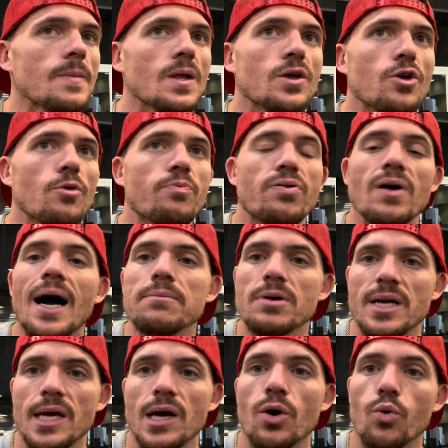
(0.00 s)
you're
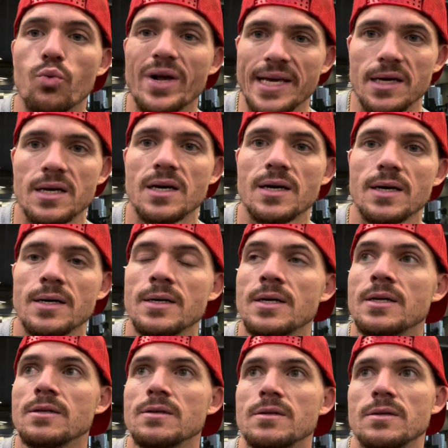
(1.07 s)
probably weak,
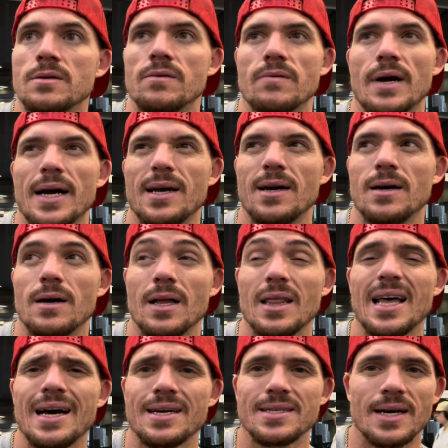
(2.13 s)
right? A
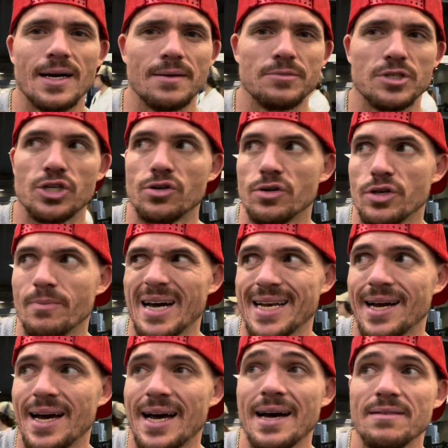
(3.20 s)
lot of times, you know, you might
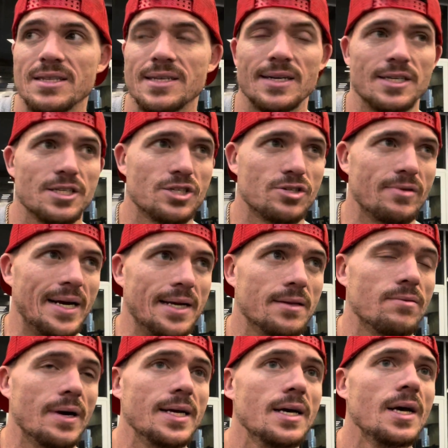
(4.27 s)
not have a ton of strength,
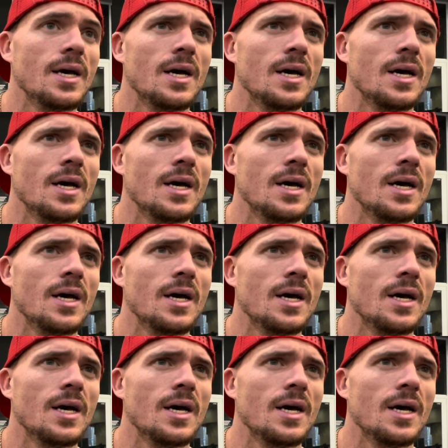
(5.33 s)
right?